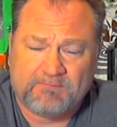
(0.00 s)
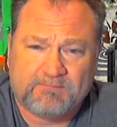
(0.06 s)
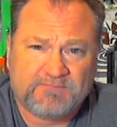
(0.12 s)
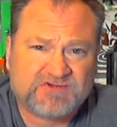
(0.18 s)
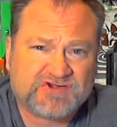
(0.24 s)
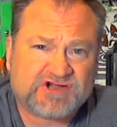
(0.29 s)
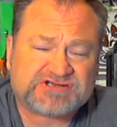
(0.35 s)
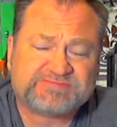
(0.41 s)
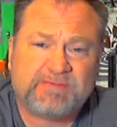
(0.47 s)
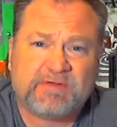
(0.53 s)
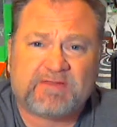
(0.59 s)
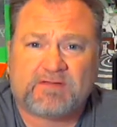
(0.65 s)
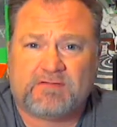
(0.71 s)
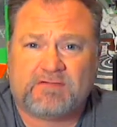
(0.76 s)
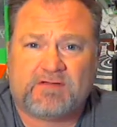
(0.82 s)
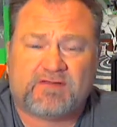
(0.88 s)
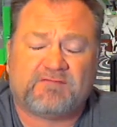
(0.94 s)
Josh
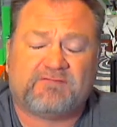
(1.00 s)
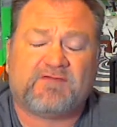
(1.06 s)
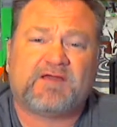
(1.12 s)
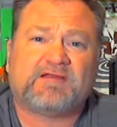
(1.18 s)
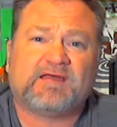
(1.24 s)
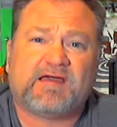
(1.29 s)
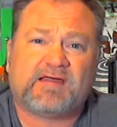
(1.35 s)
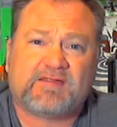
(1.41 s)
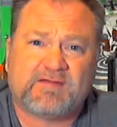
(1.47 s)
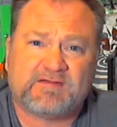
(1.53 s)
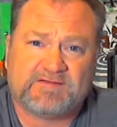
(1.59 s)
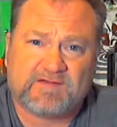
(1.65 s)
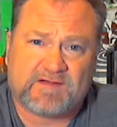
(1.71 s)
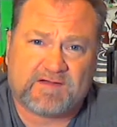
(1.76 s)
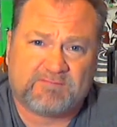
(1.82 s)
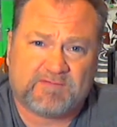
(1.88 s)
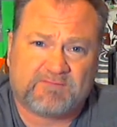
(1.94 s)
Bixler does a fantastic
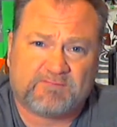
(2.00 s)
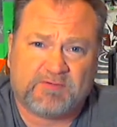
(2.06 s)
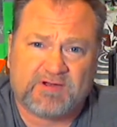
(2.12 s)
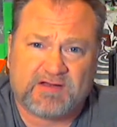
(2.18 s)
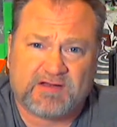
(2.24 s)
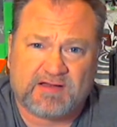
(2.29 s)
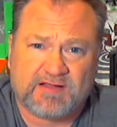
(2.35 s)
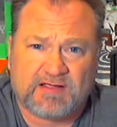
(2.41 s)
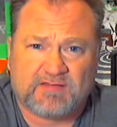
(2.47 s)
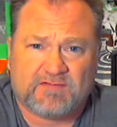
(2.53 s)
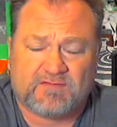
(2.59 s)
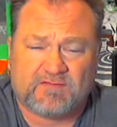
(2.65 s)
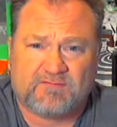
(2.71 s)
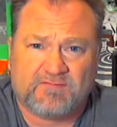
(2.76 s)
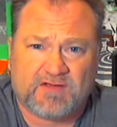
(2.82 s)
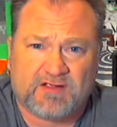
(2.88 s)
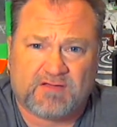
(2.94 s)
job of putting together
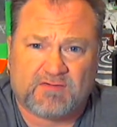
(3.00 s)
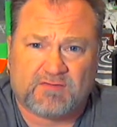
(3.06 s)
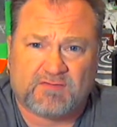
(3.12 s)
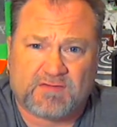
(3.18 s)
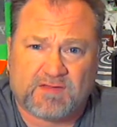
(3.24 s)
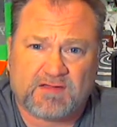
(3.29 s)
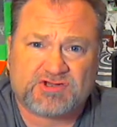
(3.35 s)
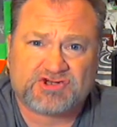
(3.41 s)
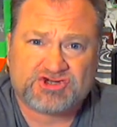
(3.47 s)
the videos that